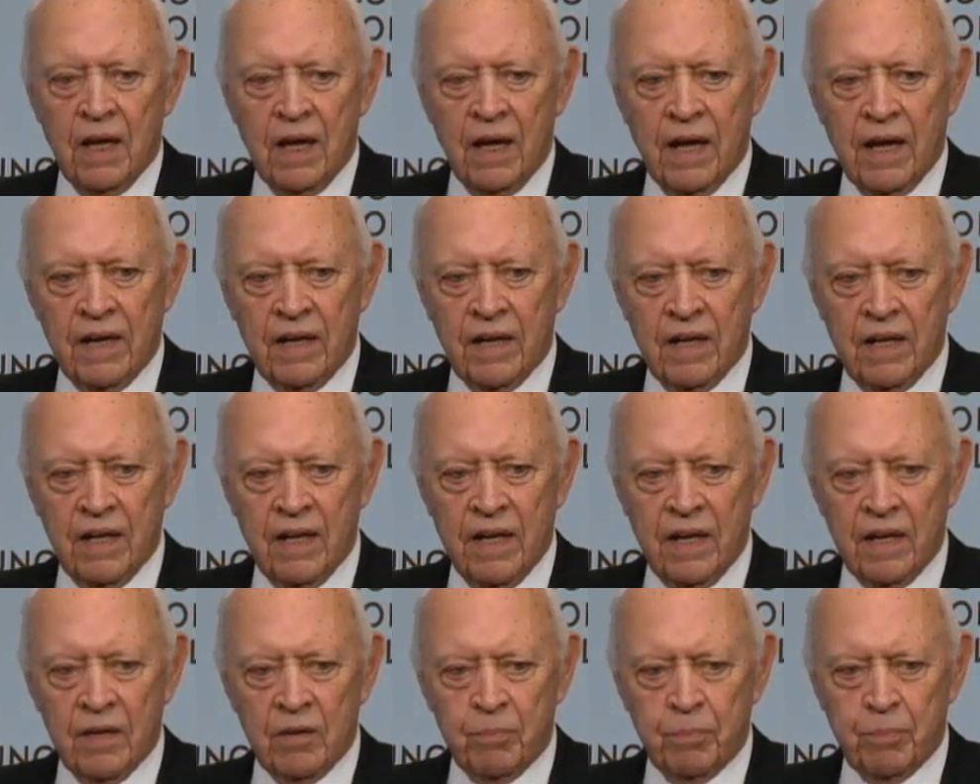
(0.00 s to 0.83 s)
And,
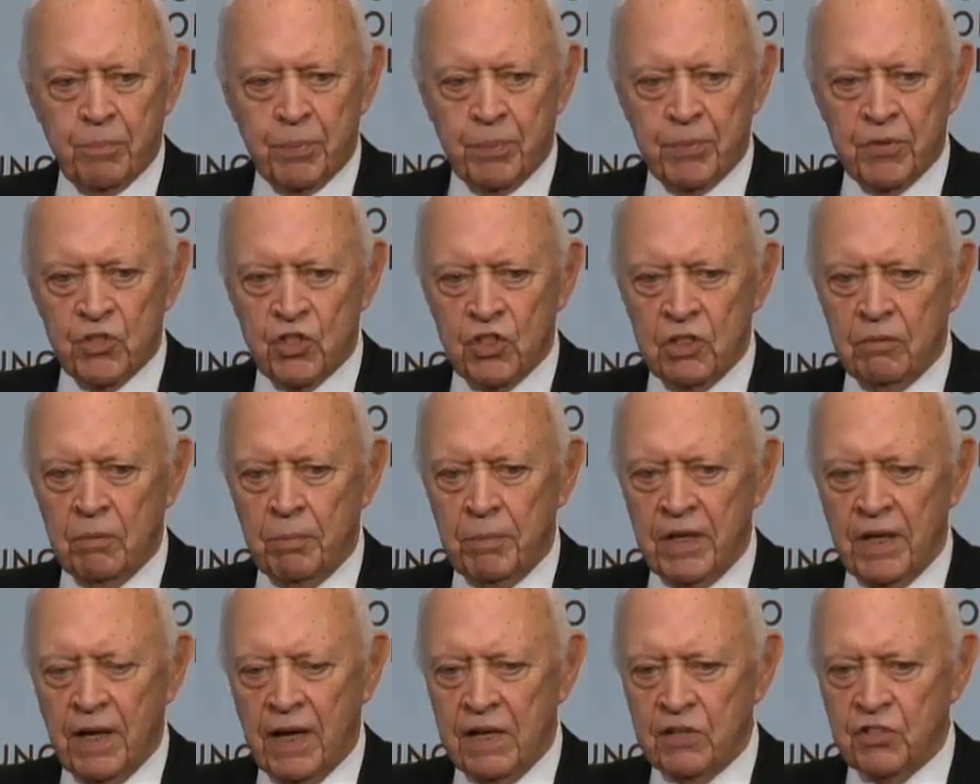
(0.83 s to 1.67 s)
and
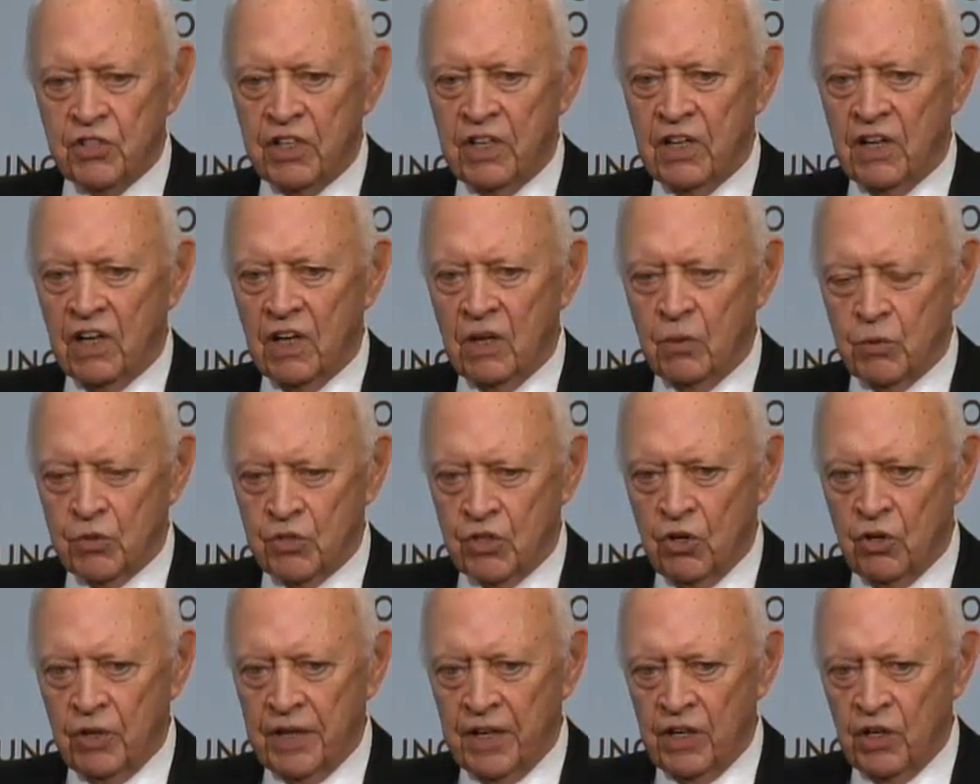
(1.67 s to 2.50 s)
presumably Eisenhower was
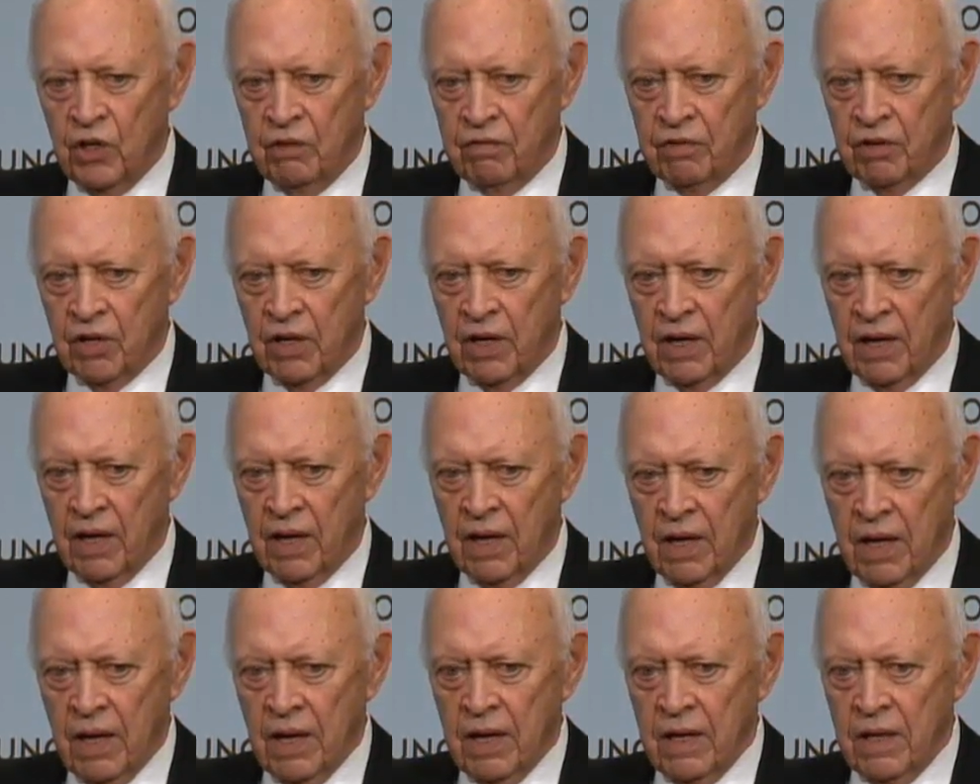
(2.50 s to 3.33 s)
going over
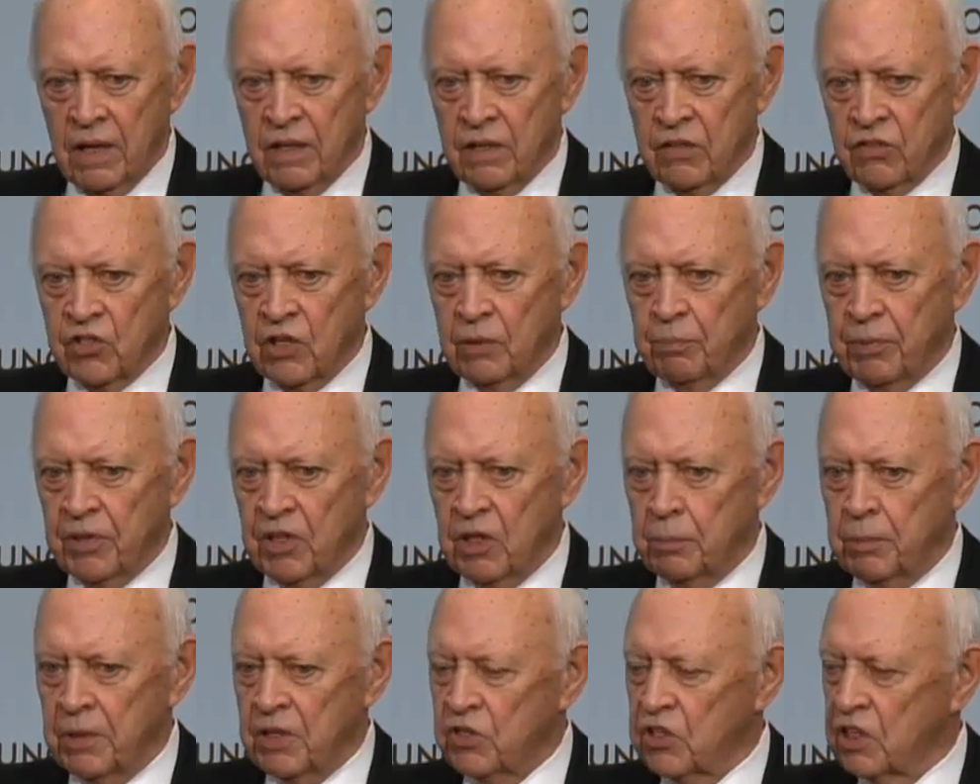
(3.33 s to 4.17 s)
simply
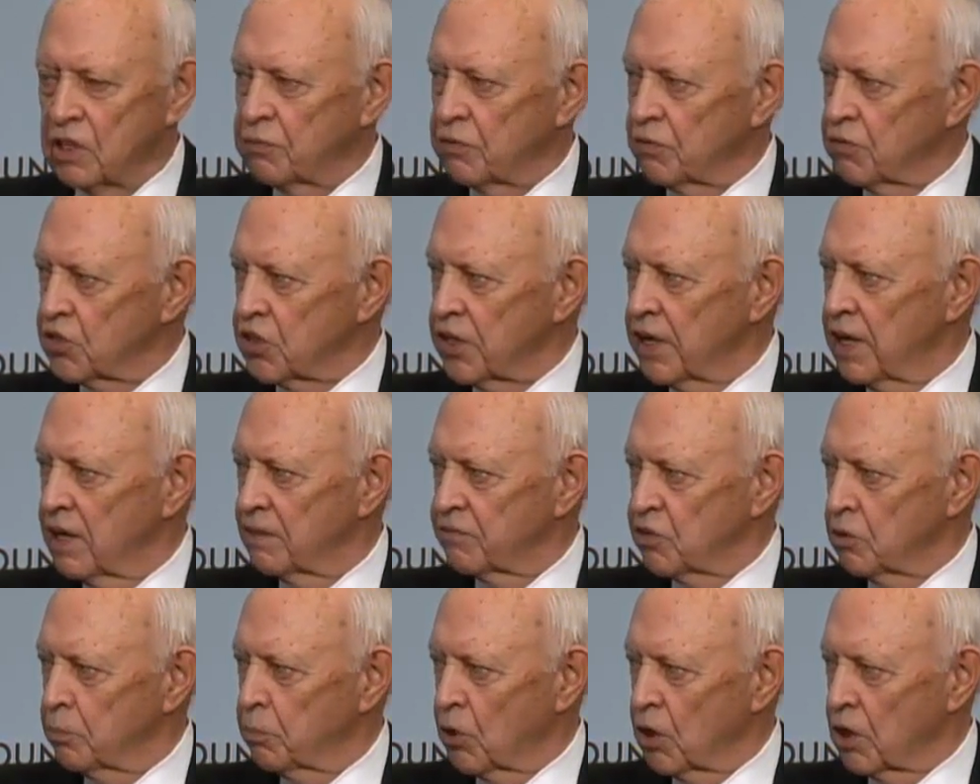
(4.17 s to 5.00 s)
to be chief of
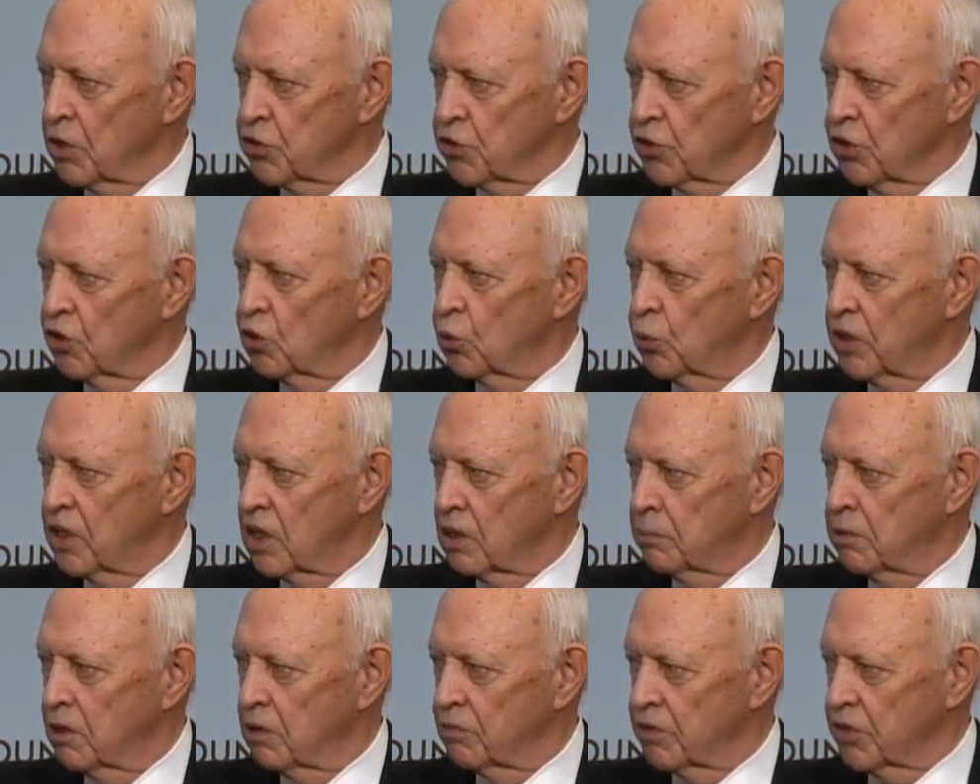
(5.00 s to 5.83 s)
staff to Marshall, who would
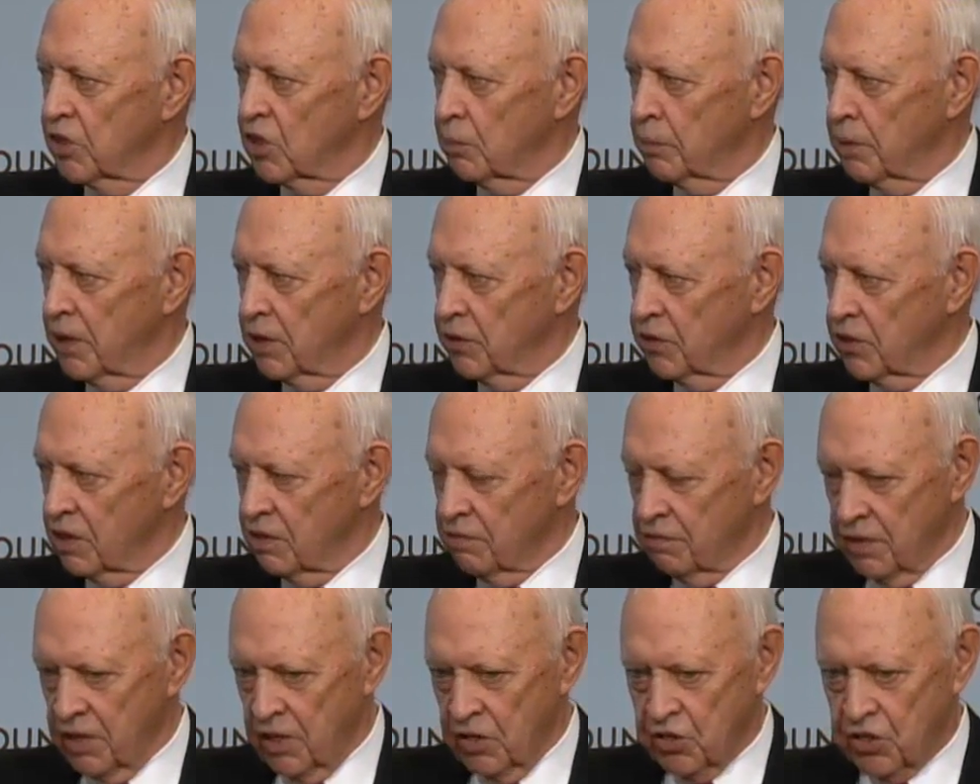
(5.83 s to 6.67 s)
come over and command the
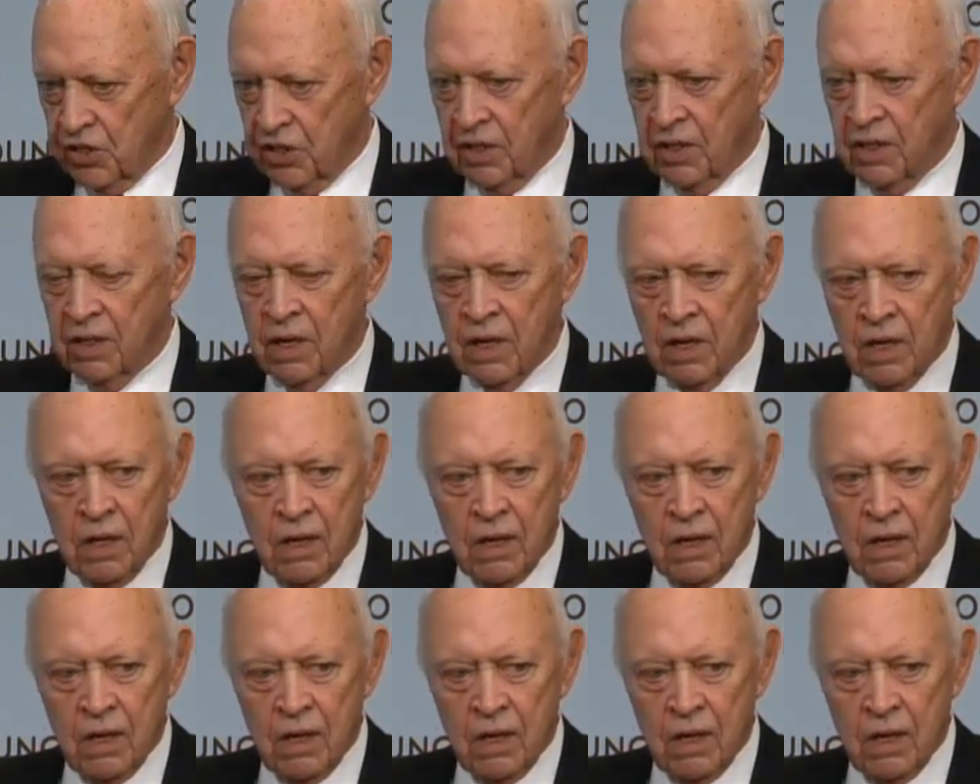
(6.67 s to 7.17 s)
invasion.